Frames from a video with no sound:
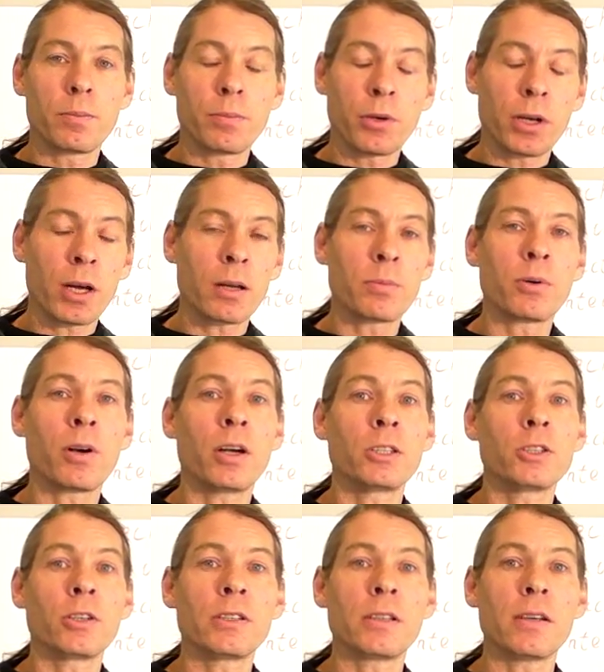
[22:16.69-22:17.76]
Brihat
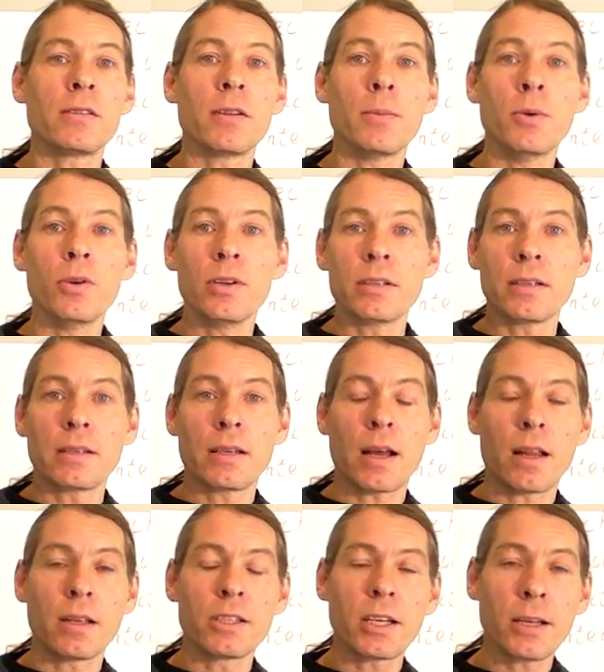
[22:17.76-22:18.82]
Parashar says the moon is
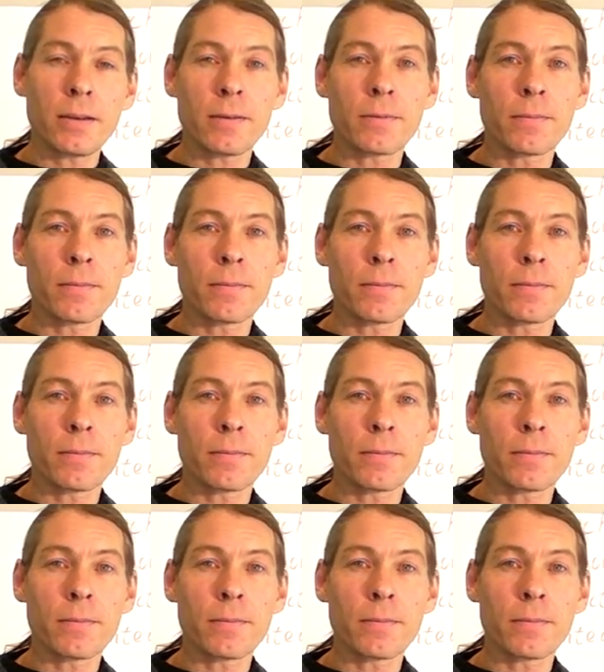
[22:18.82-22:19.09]
intelligent.